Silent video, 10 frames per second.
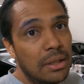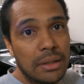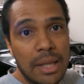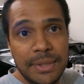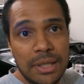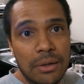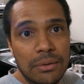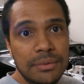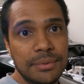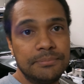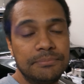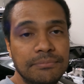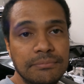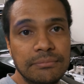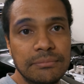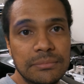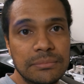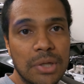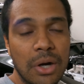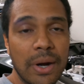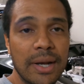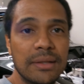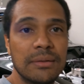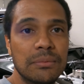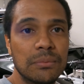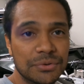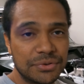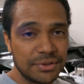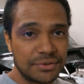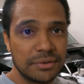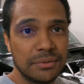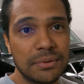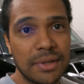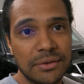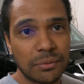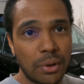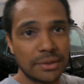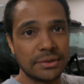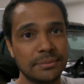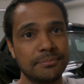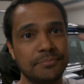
let me know. Alrighty, we'll see you soon. Thanks for watching.